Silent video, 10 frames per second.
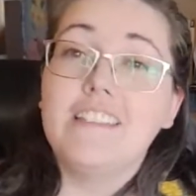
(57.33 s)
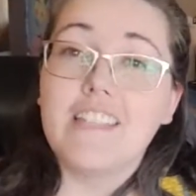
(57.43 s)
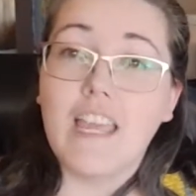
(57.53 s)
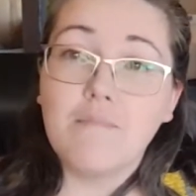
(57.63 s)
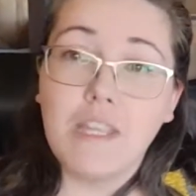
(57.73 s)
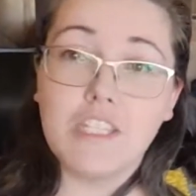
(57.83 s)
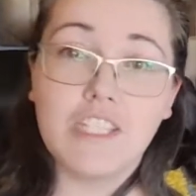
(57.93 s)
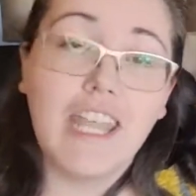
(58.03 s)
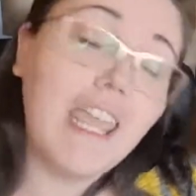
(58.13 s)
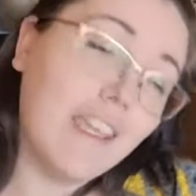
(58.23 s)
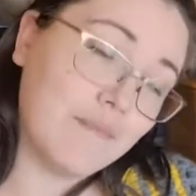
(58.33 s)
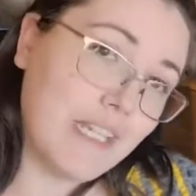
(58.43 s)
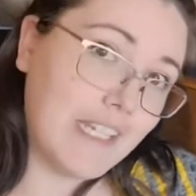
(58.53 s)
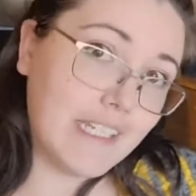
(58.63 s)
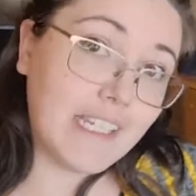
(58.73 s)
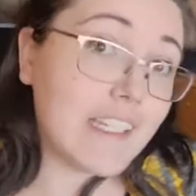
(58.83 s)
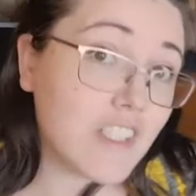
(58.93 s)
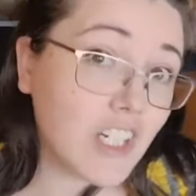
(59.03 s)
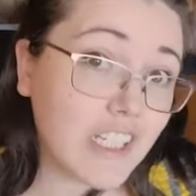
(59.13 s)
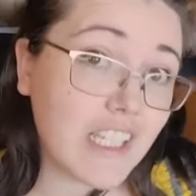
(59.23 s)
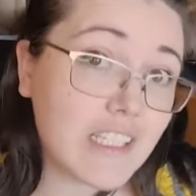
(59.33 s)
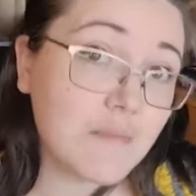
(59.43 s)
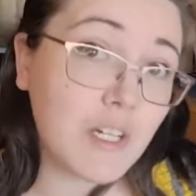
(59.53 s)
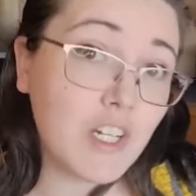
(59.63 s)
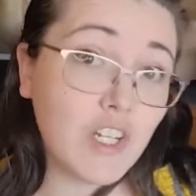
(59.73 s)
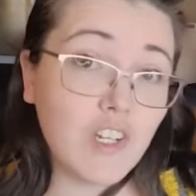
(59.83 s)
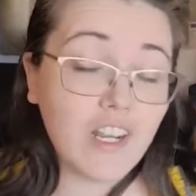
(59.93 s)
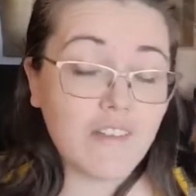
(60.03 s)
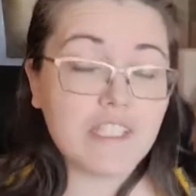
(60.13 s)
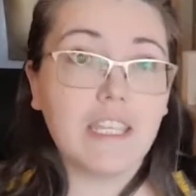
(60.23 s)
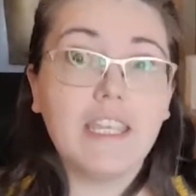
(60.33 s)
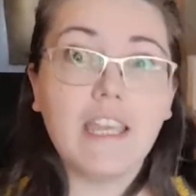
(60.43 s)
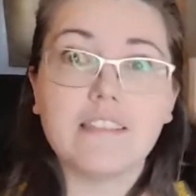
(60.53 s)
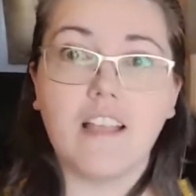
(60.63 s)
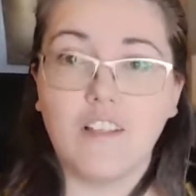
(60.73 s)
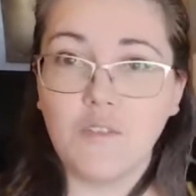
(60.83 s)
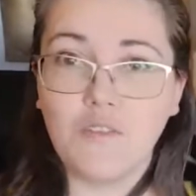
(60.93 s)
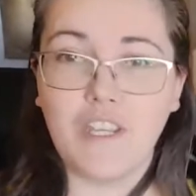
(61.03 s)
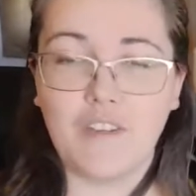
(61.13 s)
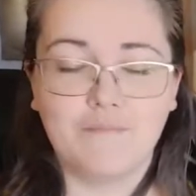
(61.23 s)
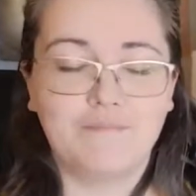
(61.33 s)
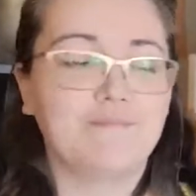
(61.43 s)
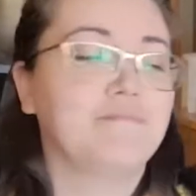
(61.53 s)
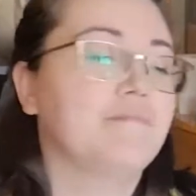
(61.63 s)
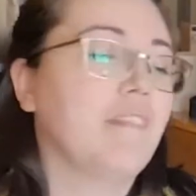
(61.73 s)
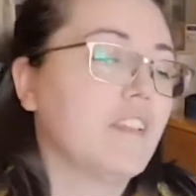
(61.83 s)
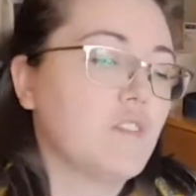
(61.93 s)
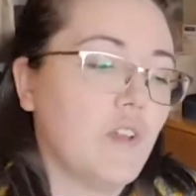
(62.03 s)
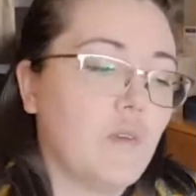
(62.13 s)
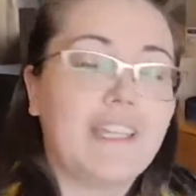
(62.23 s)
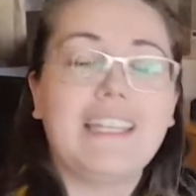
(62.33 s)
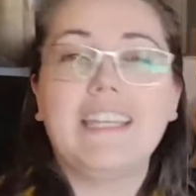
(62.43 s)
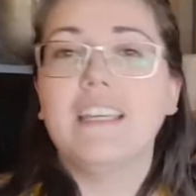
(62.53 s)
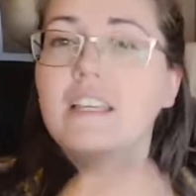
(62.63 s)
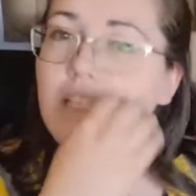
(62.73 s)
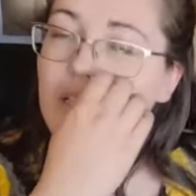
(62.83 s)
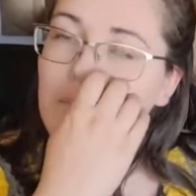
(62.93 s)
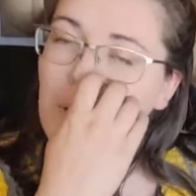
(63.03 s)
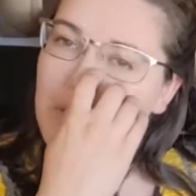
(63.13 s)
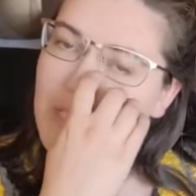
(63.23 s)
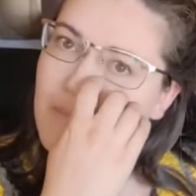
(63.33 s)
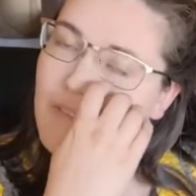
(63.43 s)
Dad mentioned, hey, I'm taking the kids to art class tomorrow. And I was like, yes, I'll do a video. So I quickly posted in my